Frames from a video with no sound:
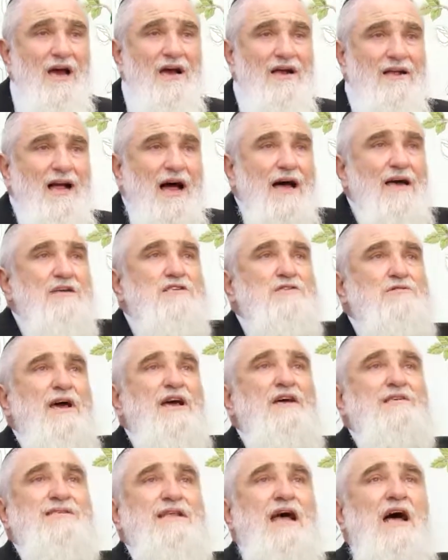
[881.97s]
Klai
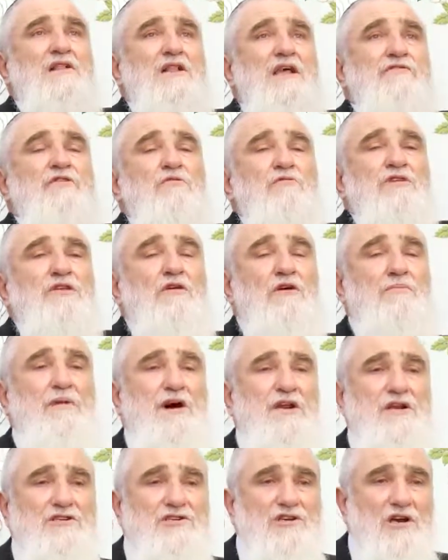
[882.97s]
Yisrael is now living with the
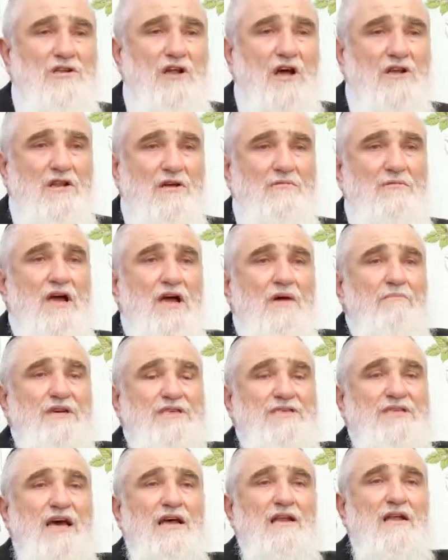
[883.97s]
Rabbanu Shalom,
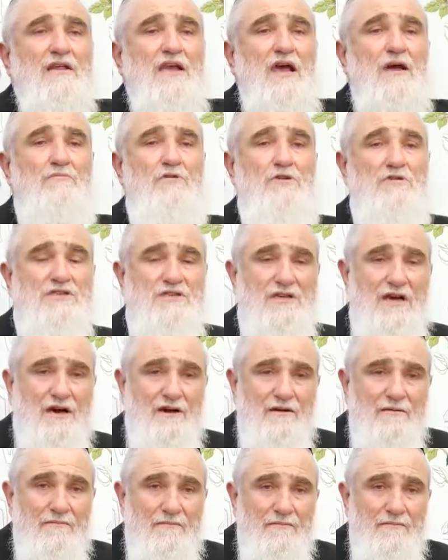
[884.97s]
B'tzel Adam Nusa.